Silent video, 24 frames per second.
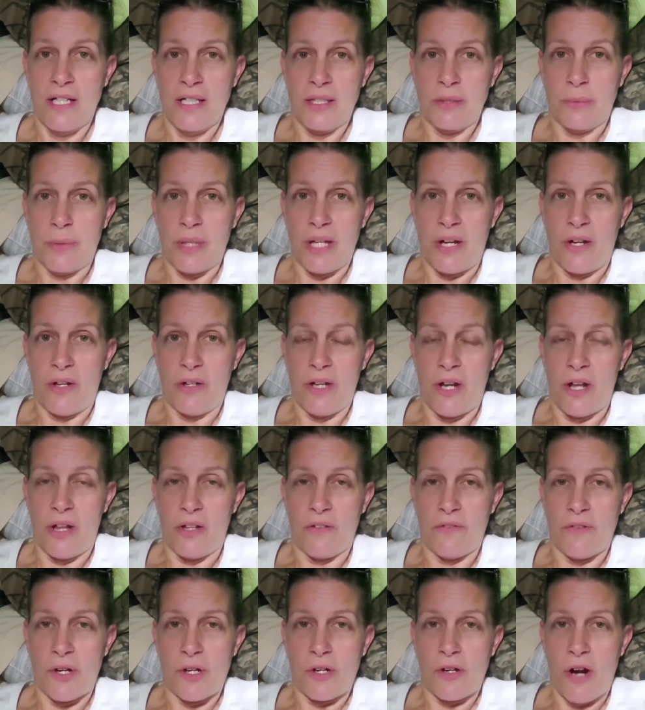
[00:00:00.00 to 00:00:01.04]
We hauled all
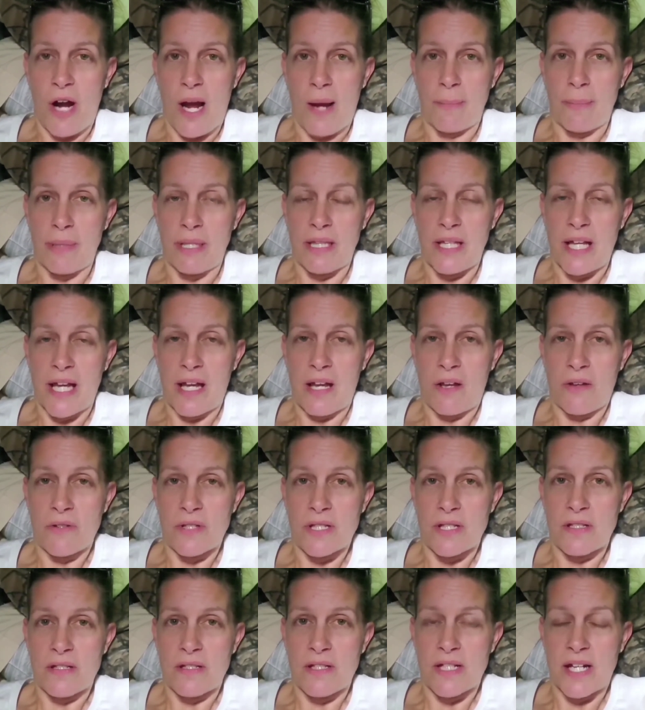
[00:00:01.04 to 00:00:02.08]
of our crap in the
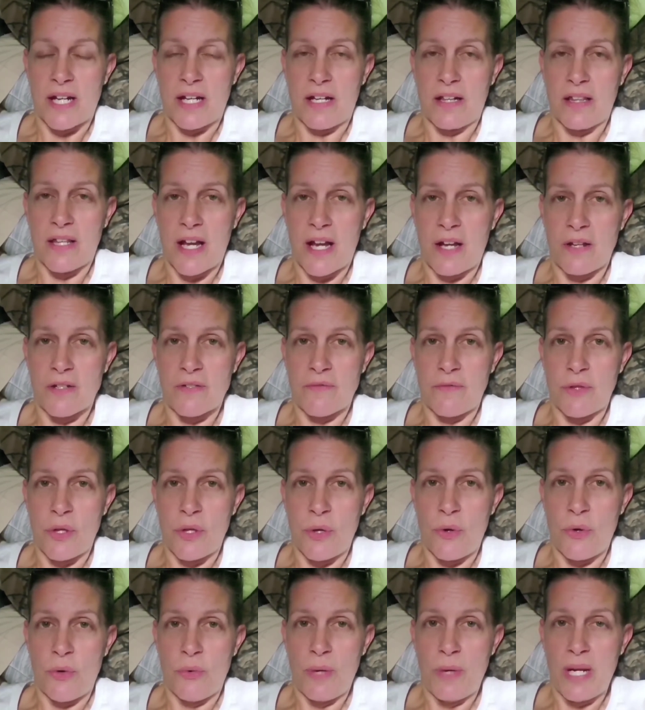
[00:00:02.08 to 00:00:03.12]
house and stayed in the house for the
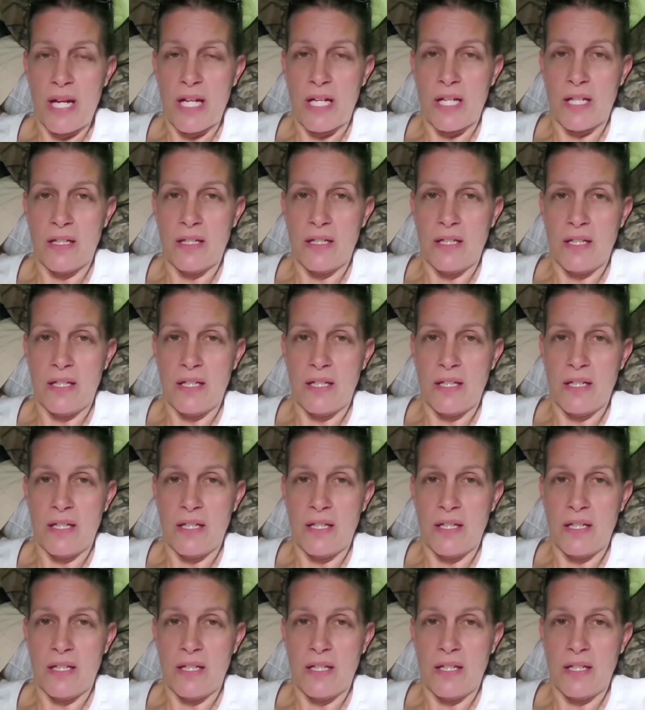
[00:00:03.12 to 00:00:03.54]
whole week.